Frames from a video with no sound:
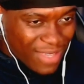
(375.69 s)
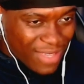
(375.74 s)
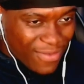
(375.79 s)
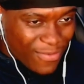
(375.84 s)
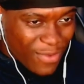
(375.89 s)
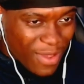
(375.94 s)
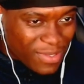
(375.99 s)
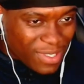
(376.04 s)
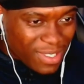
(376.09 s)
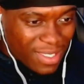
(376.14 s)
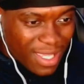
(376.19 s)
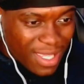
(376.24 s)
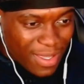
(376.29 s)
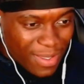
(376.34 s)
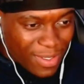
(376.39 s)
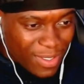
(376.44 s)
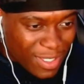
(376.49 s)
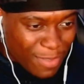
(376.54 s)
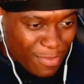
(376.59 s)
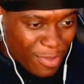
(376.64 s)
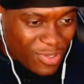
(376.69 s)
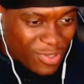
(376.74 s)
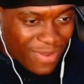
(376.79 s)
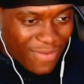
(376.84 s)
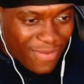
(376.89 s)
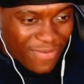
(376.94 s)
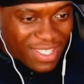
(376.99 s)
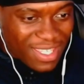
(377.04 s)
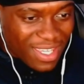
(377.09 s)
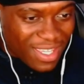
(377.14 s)
Well, I wasn't supposed to have
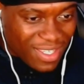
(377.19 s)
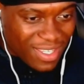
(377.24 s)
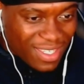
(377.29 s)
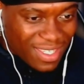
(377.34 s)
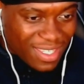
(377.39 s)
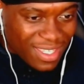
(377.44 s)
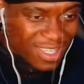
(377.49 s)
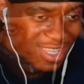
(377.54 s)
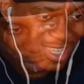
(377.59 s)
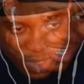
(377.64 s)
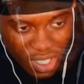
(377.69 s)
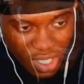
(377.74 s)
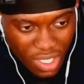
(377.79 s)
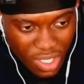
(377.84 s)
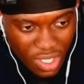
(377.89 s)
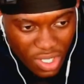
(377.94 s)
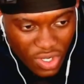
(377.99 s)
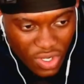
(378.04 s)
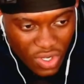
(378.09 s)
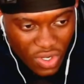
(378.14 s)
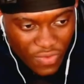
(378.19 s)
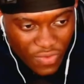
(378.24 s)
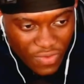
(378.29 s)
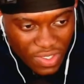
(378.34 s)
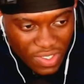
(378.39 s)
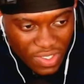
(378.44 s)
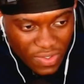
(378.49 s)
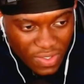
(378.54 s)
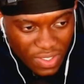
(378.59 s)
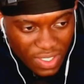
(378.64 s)
visitors. A
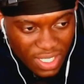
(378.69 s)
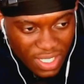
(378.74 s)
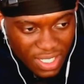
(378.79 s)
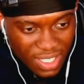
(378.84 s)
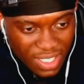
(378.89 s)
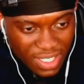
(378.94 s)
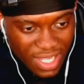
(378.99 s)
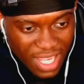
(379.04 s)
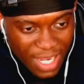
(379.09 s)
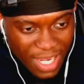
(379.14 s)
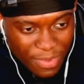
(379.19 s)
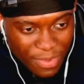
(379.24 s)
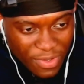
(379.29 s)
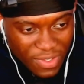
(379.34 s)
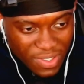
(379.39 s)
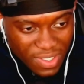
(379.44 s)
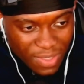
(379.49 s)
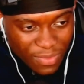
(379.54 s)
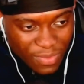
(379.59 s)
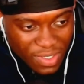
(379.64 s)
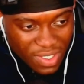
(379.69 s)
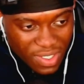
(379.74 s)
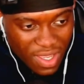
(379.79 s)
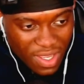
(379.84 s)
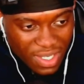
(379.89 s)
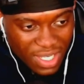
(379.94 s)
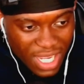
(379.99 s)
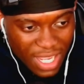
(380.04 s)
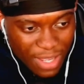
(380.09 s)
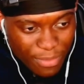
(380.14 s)
novice who nearly died because he was
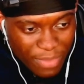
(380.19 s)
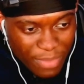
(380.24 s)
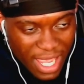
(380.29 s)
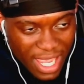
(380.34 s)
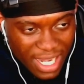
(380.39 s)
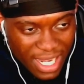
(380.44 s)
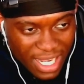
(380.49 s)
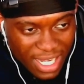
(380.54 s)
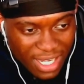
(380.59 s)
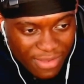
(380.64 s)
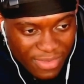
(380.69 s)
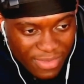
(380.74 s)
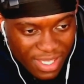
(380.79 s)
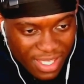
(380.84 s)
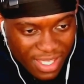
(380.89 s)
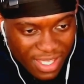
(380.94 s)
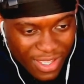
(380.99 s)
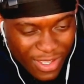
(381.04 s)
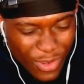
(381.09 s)
cut down by an enemy.